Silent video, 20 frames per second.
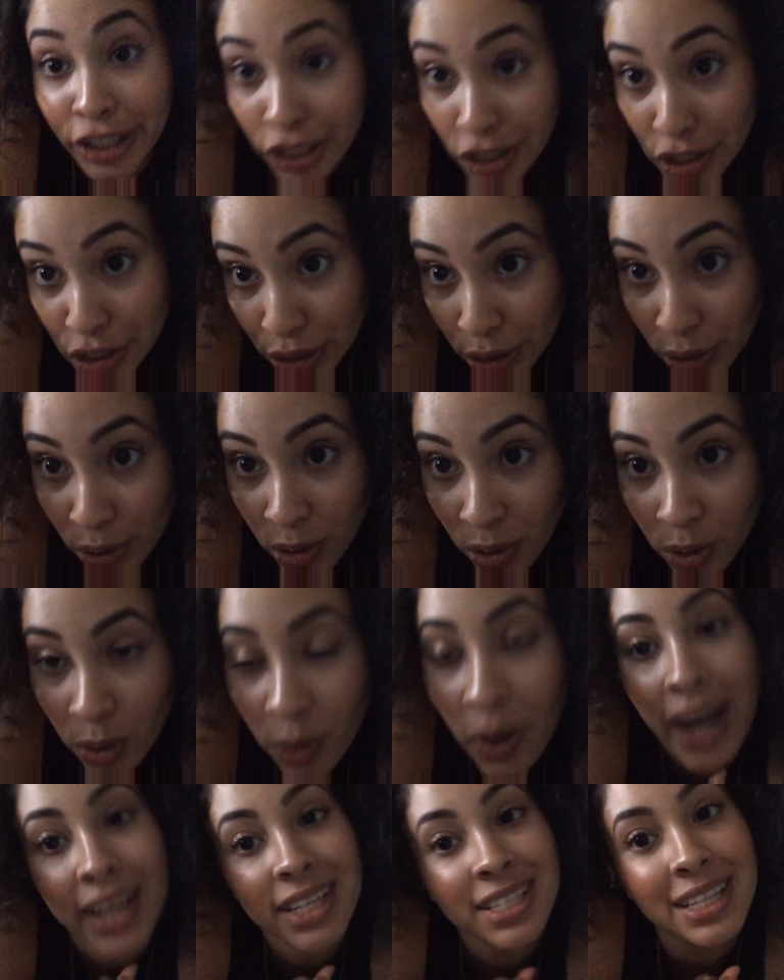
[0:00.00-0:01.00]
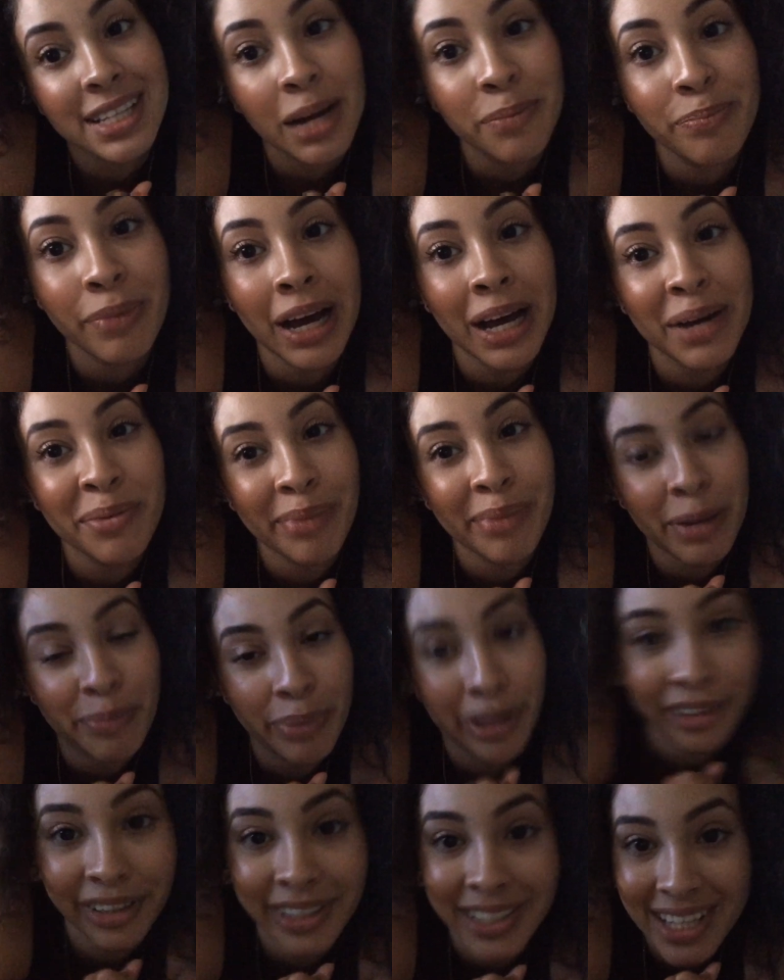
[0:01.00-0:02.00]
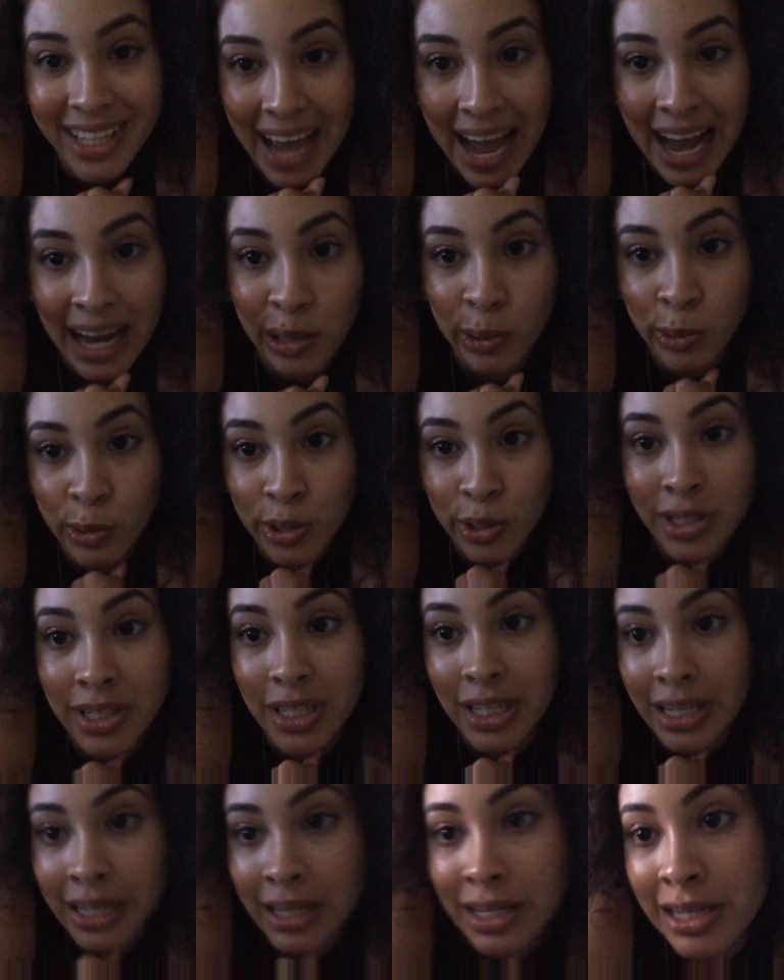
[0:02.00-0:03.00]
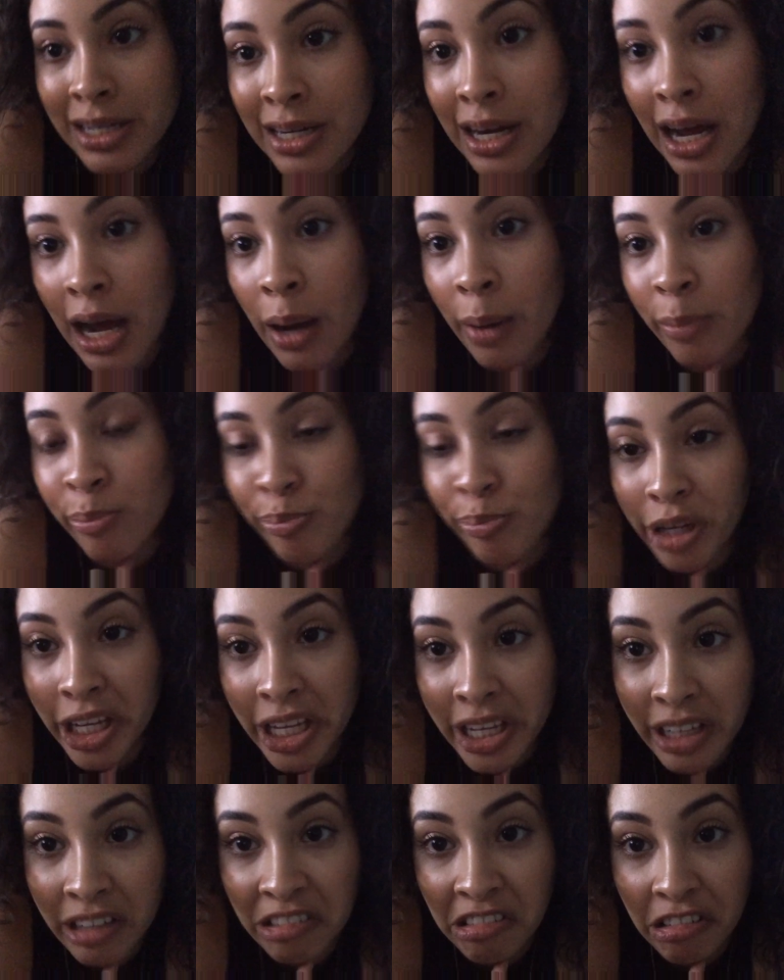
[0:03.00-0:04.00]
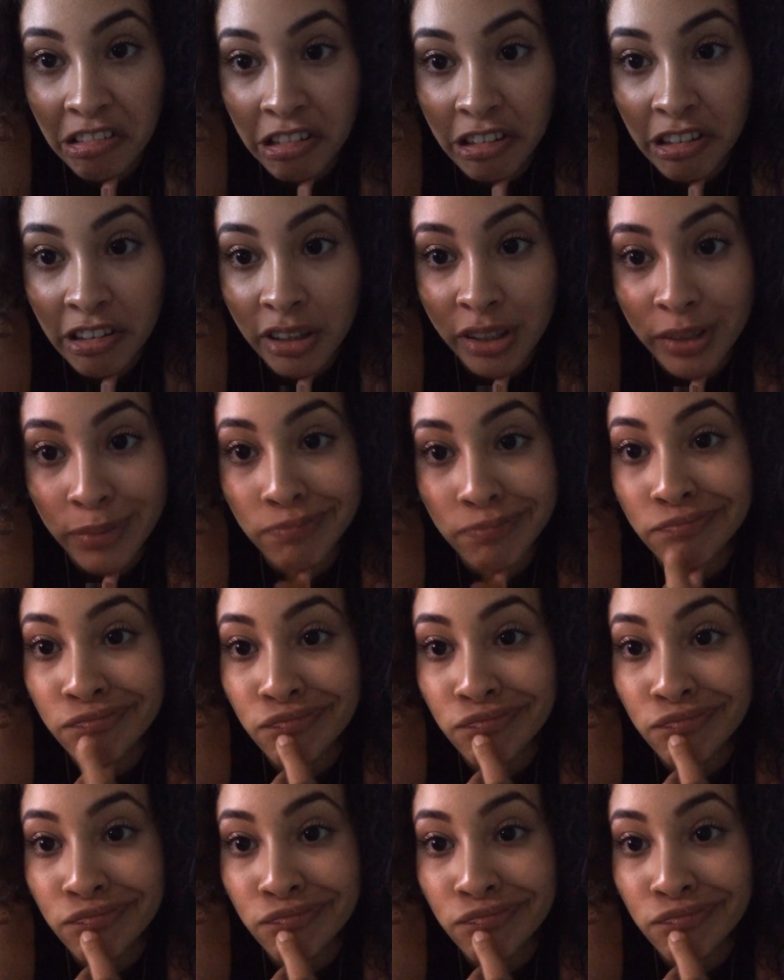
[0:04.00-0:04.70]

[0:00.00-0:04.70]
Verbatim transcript: So I stopped by my parents' house and I'm being a